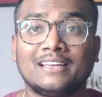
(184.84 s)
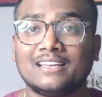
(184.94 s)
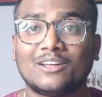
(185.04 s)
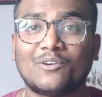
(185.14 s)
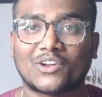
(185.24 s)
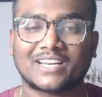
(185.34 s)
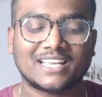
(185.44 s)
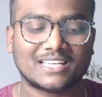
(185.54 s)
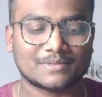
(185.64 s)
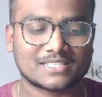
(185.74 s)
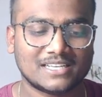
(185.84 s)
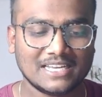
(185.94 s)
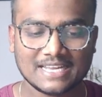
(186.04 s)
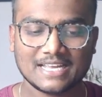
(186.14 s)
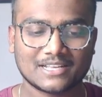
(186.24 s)
really love organic
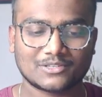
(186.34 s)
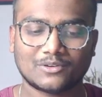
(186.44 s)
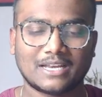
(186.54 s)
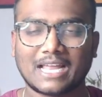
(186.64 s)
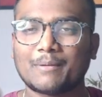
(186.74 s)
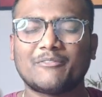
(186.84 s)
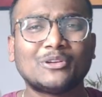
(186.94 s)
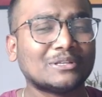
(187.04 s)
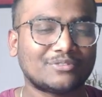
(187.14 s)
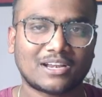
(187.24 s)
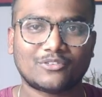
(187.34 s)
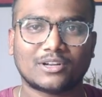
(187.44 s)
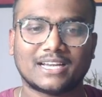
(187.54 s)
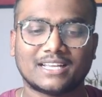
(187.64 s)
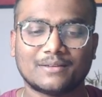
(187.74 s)
chemistry, so I'm a huge fan of
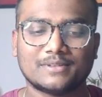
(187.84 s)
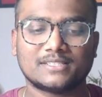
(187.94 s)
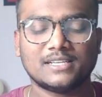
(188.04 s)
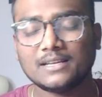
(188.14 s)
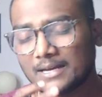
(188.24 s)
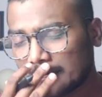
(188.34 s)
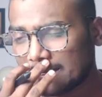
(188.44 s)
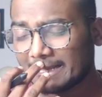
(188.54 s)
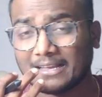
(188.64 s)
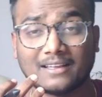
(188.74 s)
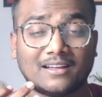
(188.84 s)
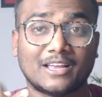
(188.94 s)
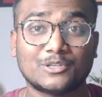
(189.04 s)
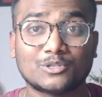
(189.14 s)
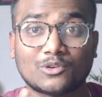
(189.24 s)
organic chemistry. I
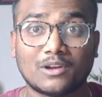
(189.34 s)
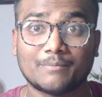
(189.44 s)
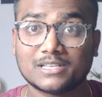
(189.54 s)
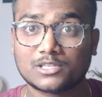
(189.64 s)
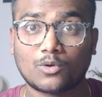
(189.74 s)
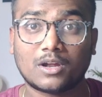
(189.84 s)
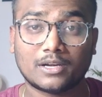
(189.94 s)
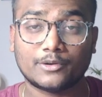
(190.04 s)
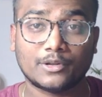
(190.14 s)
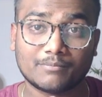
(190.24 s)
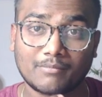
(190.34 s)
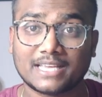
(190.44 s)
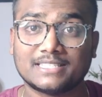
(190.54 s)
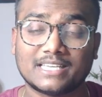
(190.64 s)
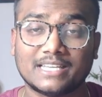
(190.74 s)
used to solve MS Chauhan during
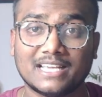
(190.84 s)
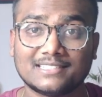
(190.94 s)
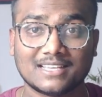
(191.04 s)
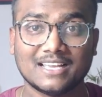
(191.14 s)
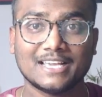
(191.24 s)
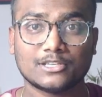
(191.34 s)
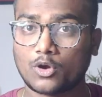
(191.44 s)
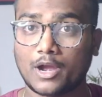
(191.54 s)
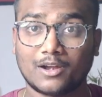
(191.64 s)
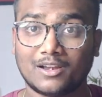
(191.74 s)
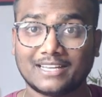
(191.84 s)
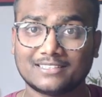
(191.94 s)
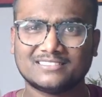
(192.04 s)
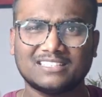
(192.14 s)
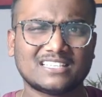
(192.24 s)
my JEE days. So
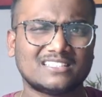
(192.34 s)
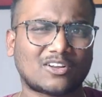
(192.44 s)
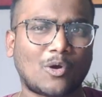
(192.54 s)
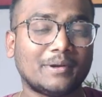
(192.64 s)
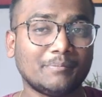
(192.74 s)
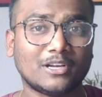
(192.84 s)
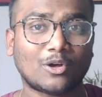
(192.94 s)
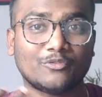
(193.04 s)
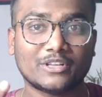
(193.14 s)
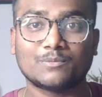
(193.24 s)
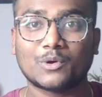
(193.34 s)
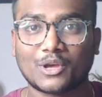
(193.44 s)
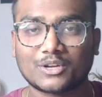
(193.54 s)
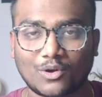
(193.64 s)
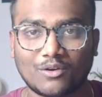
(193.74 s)
just comment me down which book
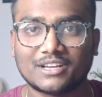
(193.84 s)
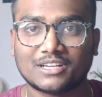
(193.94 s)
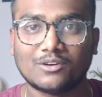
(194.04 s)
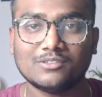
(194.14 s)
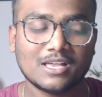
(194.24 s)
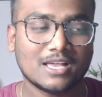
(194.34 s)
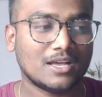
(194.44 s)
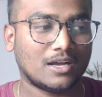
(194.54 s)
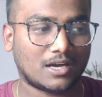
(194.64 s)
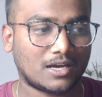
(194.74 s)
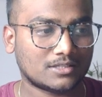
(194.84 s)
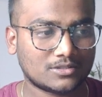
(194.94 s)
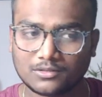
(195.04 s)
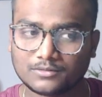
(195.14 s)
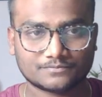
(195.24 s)
you are solving now.
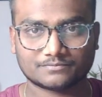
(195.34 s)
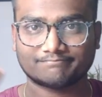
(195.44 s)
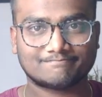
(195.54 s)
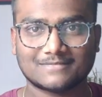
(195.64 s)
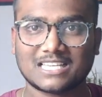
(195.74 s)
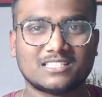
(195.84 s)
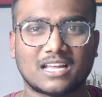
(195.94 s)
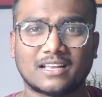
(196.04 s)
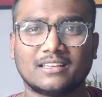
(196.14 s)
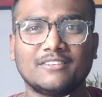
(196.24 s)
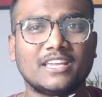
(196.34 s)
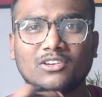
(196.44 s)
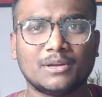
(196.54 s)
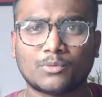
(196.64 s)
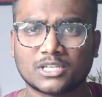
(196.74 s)
Just give
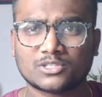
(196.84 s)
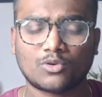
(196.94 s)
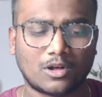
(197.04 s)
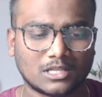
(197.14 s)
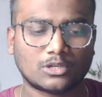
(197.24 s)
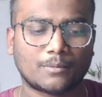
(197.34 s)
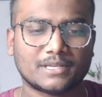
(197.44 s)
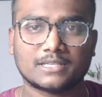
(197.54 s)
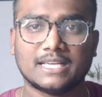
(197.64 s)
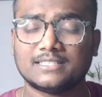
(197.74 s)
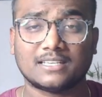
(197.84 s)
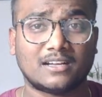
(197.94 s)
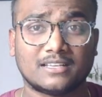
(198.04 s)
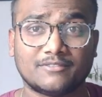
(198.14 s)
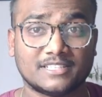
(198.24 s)
equal importance to all the topics, guys,
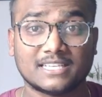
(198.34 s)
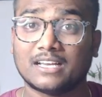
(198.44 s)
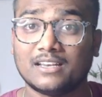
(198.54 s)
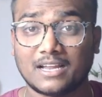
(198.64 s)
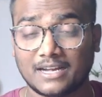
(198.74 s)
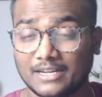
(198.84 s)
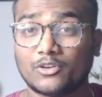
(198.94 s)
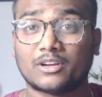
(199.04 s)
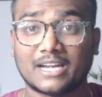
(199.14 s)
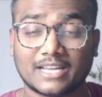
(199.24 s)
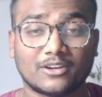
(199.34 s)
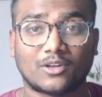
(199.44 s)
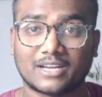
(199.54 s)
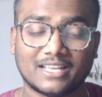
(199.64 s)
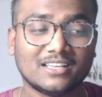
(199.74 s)
physical and inorganic and
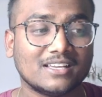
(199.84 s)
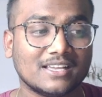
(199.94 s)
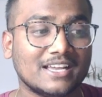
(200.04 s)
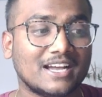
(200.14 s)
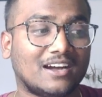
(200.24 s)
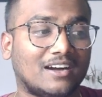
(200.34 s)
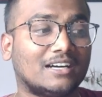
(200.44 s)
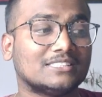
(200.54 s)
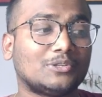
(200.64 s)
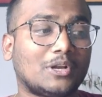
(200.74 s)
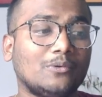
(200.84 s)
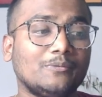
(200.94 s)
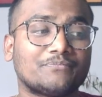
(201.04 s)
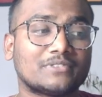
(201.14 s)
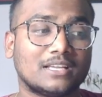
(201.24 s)
organic. So
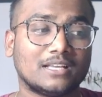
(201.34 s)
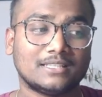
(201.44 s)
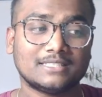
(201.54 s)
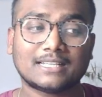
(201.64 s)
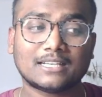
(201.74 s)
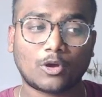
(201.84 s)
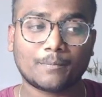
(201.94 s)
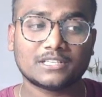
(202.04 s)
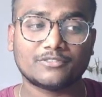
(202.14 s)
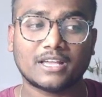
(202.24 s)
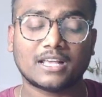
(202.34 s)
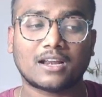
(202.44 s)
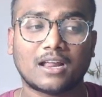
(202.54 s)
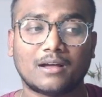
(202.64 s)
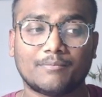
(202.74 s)
now these are the topics
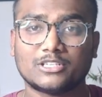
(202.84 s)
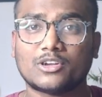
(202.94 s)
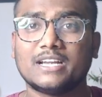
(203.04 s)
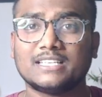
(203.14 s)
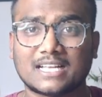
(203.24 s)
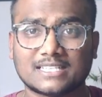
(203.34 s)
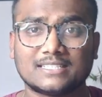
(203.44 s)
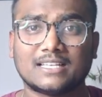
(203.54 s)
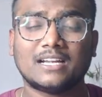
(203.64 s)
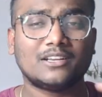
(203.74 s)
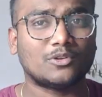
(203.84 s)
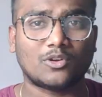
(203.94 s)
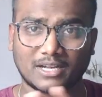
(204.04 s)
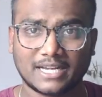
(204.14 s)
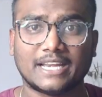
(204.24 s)
where majority chances that you will
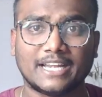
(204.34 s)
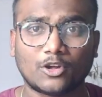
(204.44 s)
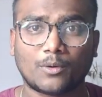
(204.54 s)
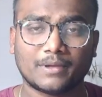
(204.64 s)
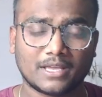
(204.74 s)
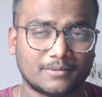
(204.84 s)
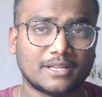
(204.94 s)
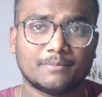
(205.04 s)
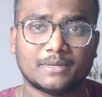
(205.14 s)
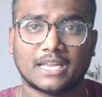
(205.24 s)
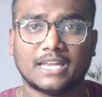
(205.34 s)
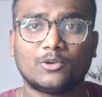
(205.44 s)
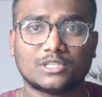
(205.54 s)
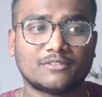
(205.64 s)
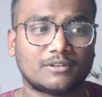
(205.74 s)
not get any topic, any
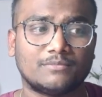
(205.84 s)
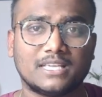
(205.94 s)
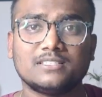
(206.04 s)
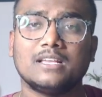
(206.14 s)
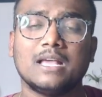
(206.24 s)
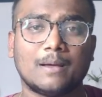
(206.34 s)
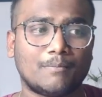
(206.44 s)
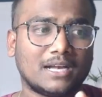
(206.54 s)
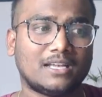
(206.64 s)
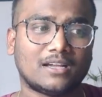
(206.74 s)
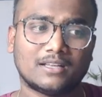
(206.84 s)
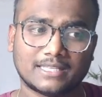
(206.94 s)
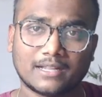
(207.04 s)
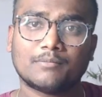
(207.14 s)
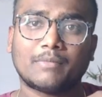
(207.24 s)
question from these, but
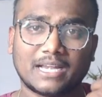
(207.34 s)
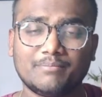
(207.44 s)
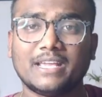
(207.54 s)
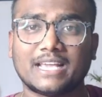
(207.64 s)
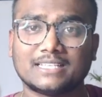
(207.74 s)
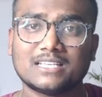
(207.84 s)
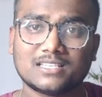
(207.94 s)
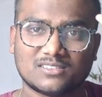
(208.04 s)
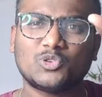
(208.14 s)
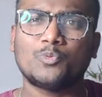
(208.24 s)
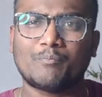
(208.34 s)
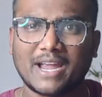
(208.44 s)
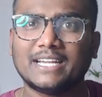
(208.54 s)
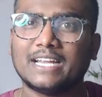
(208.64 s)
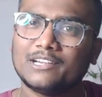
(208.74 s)
there might be cases you
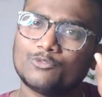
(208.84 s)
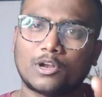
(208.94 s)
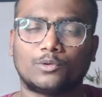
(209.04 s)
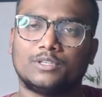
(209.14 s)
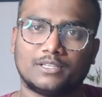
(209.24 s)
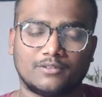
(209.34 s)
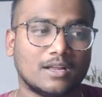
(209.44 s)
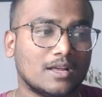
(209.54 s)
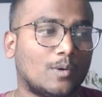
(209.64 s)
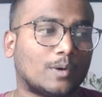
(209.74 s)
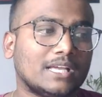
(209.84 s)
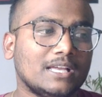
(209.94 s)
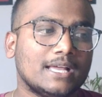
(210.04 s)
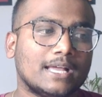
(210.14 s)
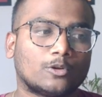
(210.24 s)
might get one question.
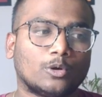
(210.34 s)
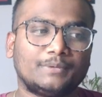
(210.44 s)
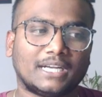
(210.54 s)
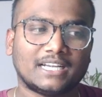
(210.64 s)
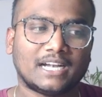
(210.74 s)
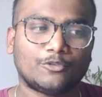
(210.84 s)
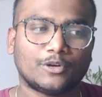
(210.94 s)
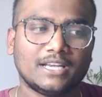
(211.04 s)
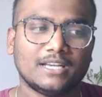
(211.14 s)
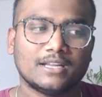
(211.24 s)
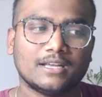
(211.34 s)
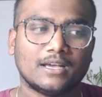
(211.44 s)
Okay, group 39 14,